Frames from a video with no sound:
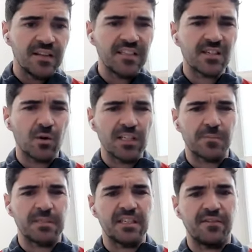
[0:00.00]
This is quite a
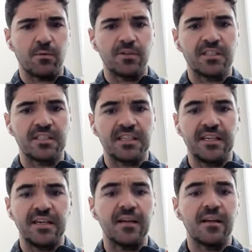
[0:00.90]
specific one to
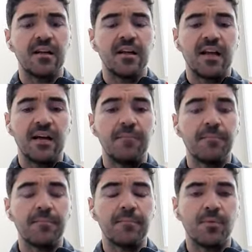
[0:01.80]
skiing.
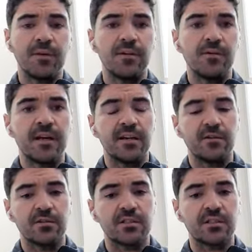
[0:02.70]
Um, but when you get
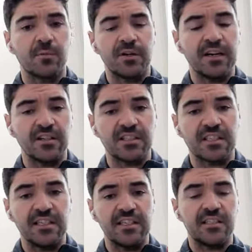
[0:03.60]
your when you get your
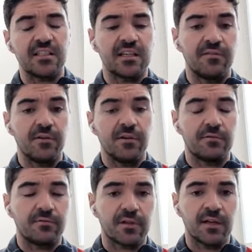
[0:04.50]
skis, like if you
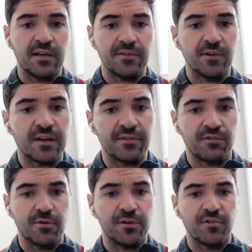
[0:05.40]
uh, if you don't have
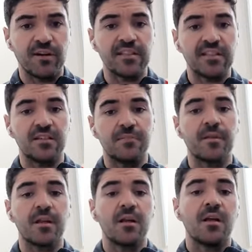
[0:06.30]
your own, you're renting them
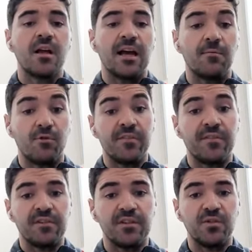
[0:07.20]
um, or even
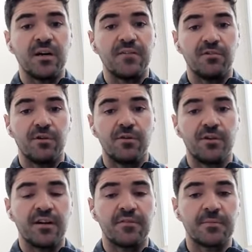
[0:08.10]
if you do have your own,
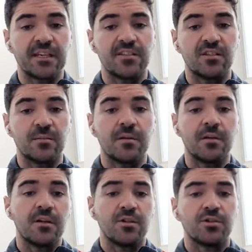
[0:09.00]
you have them set up,
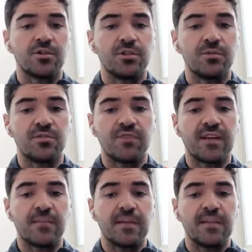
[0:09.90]
just use the
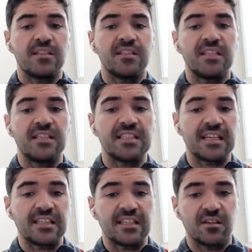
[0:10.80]
recommended DIN
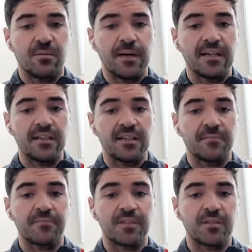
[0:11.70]
settings on the binding.
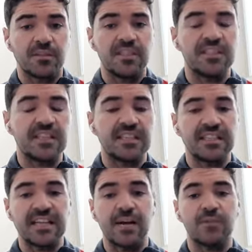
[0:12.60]
So a DIN setting
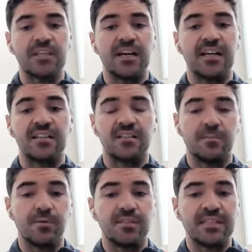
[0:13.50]
is how tight the
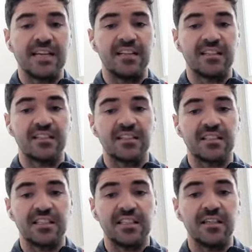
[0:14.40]
boot is held into the
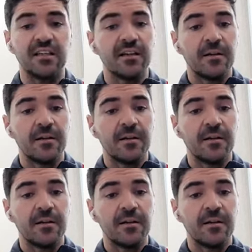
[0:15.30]
ski.